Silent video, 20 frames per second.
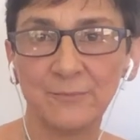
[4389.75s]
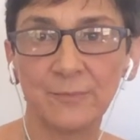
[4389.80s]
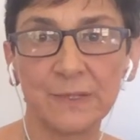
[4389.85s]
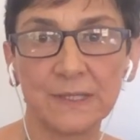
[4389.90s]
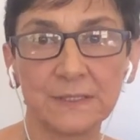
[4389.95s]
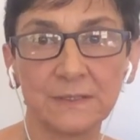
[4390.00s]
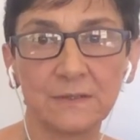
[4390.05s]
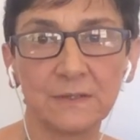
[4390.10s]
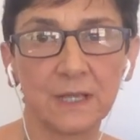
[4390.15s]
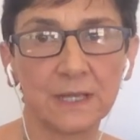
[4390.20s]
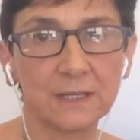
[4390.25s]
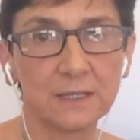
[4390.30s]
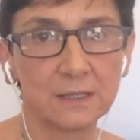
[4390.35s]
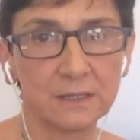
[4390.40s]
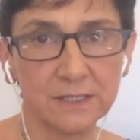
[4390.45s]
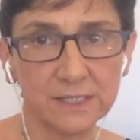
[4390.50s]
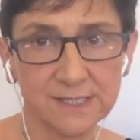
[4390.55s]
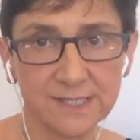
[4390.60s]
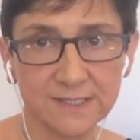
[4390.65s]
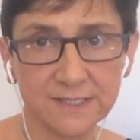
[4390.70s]
But
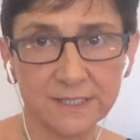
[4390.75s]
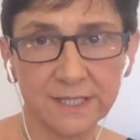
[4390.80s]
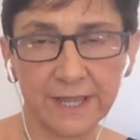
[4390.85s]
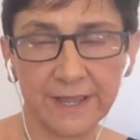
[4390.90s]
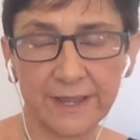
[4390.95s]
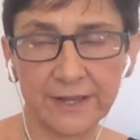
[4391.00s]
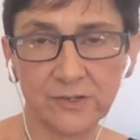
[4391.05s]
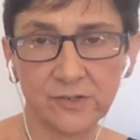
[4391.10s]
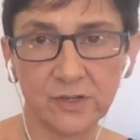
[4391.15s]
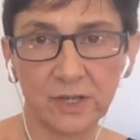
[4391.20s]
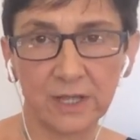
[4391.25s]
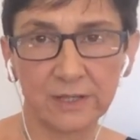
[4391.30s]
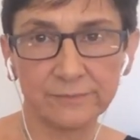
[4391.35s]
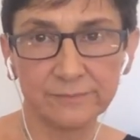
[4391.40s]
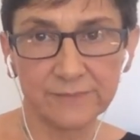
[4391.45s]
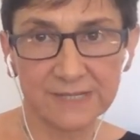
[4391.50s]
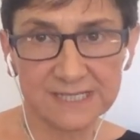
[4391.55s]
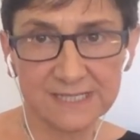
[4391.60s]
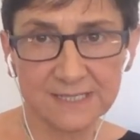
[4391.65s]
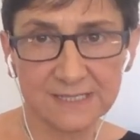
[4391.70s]
at this stage, I
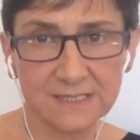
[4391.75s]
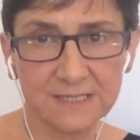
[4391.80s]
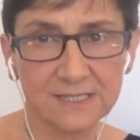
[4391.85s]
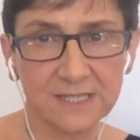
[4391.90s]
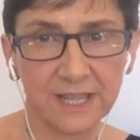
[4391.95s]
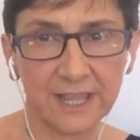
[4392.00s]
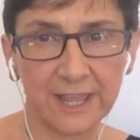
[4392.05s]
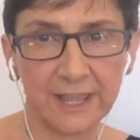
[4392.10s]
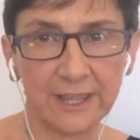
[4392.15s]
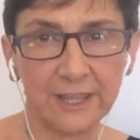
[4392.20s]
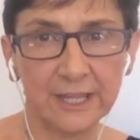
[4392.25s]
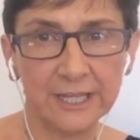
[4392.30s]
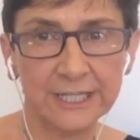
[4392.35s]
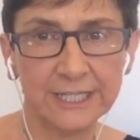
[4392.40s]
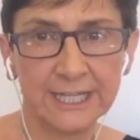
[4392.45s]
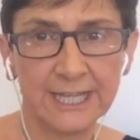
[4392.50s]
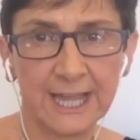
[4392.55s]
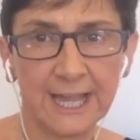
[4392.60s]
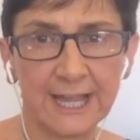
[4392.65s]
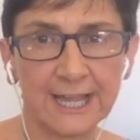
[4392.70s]
must say,
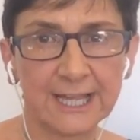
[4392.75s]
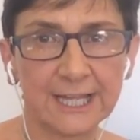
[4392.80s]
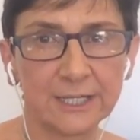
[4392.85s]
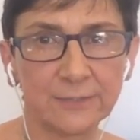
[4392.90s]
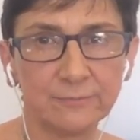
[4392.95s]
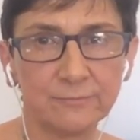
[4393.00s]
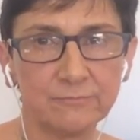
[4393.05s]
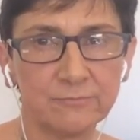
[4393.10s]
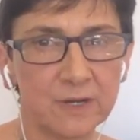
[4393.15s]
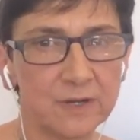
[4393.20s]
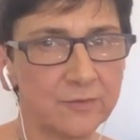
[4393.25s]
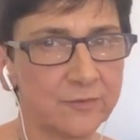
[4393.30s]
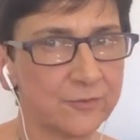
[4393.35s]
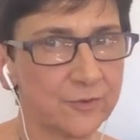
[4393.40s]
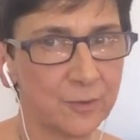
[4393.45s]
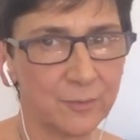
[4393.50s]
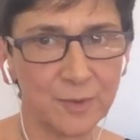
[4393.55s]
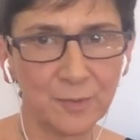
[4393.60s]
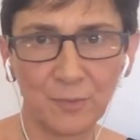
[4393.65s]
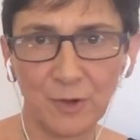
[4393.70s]

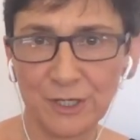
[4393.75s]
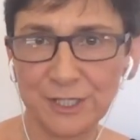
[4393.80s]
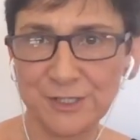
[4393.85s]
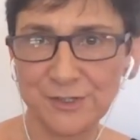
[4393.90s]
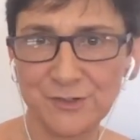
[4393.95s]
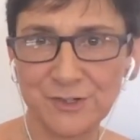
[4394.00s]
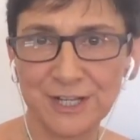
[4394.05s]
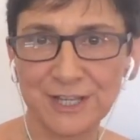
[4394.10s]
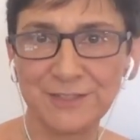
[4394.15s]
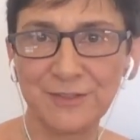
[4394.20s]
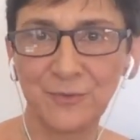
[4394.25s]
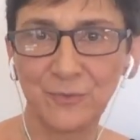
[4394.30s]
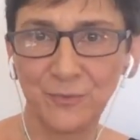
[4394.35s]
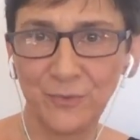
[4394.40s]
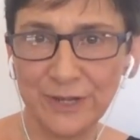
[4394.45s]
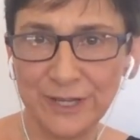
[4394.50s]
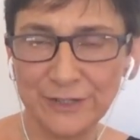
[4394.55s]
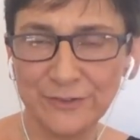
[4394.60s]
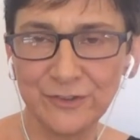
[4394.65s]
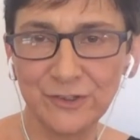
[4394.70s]
from the monitoring that
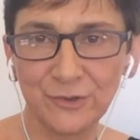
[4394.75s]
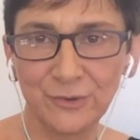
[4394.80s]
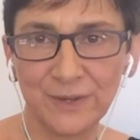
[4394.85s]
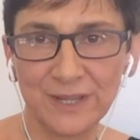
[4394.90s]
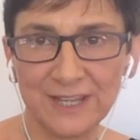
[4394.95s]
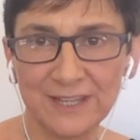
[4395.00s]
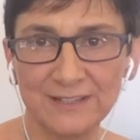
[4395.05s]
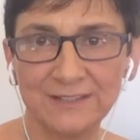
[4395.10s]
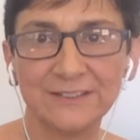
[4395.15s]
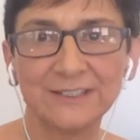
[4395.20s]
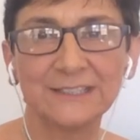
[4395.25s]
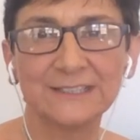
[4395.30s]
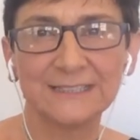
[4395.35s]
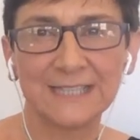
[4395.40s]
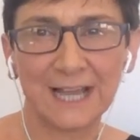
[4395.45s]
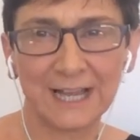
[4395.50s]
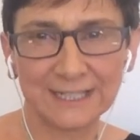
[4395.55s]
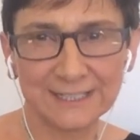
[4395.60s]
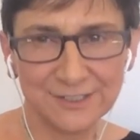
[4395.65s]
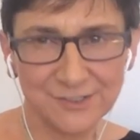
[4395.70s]
we're doing,
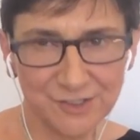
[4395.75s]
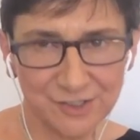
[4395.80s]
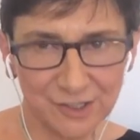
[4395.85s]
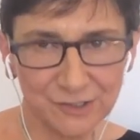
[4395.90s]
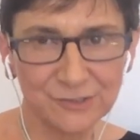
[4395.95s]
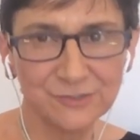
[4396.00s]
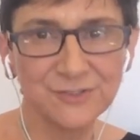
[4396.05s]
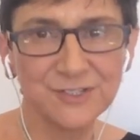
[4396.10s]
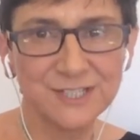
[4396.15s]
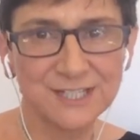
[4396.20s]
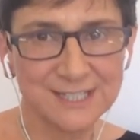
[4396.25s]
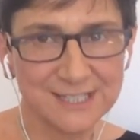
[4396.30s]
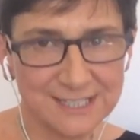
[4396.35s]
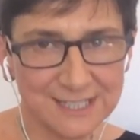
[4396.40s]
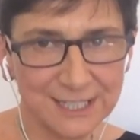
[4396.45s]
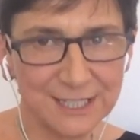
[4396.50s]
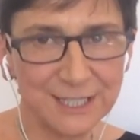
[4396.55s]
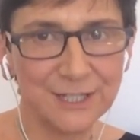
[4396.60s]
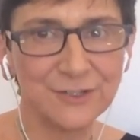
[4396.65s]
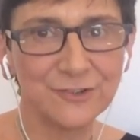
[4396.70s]
I don't
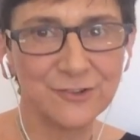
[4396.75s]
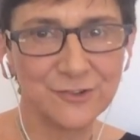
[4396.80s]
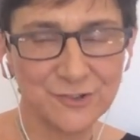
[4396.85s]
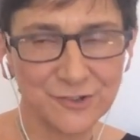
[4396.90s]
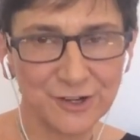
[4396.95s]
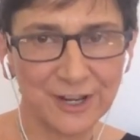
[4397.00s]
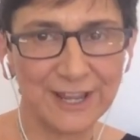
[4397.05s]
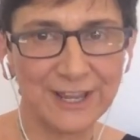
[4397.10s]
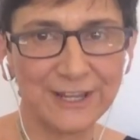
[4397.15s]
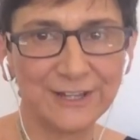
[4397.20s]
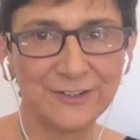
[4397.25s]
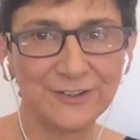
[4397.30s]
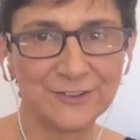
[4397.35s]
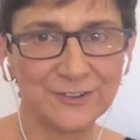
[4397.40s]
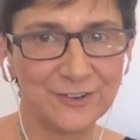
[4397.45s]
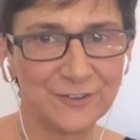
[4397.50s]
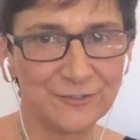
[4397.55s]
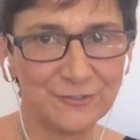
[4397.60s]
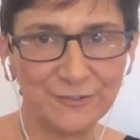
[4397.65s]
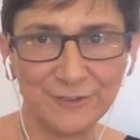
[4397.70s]
see trade
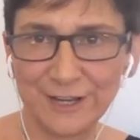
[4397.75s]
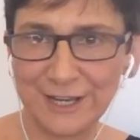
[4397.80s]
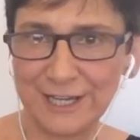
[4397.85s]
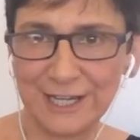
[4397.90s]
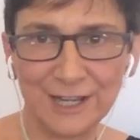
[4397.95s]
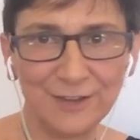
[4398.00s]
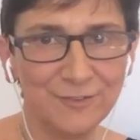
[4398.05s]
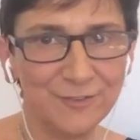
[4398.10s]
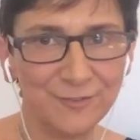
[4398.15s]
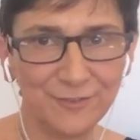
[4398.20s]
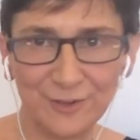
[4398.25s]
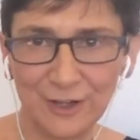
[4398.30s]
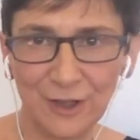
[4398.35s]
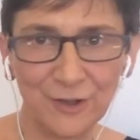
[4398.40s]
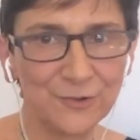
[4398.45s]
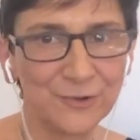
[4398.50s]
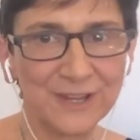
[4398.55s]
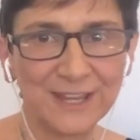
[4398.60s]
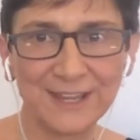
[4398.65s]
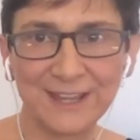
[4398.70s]
really
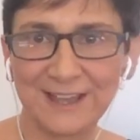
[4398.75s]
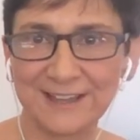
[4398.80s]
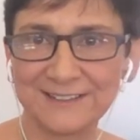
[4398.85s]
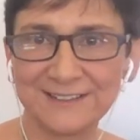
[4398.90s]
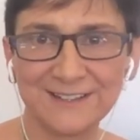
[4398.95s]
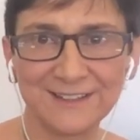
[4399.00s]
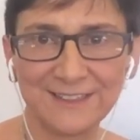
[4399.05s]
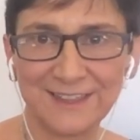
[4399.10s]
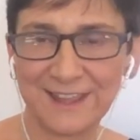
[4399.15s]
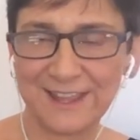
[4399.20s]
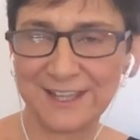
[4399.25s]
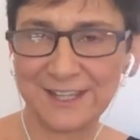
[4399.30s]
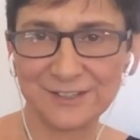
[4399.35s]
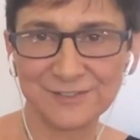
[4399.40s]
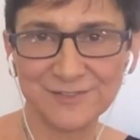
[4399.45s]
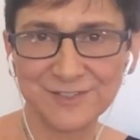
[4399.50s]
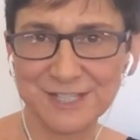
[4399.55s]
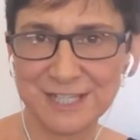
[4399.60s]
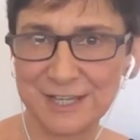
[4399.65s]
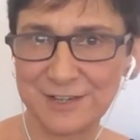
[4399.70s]
flowing under the
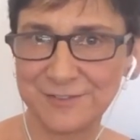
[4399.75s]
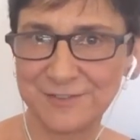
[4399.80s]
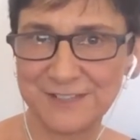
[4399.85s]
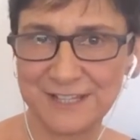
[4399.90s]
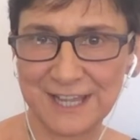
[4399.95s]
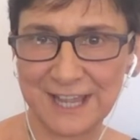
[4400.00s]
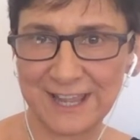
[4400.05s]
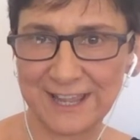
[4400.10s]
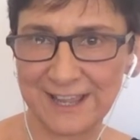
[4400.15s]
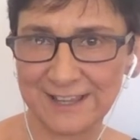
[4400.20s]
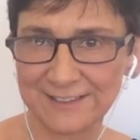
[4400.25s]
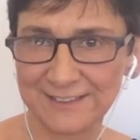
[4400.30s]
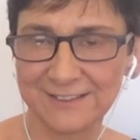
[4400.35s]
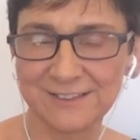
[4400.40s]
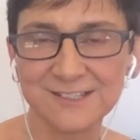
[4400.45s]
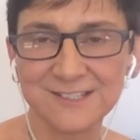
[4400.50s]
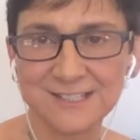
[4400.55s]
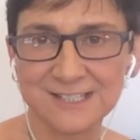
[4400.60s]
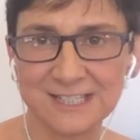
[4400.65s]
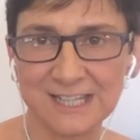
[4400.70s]
AfCFTA at
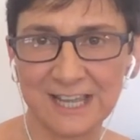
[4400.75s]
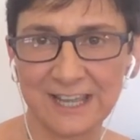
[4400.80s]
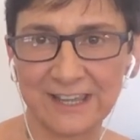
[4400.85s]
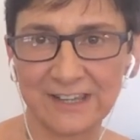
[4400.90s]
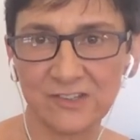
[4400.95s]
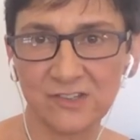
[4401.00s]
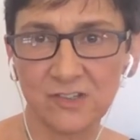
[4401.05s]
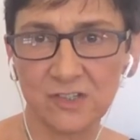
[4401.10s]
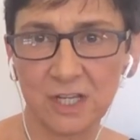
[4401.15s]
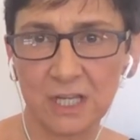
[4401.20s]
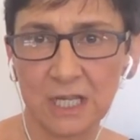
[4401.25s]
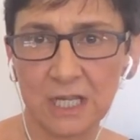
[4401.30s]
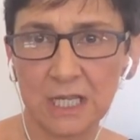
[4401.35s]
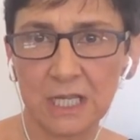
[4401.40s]
this stage.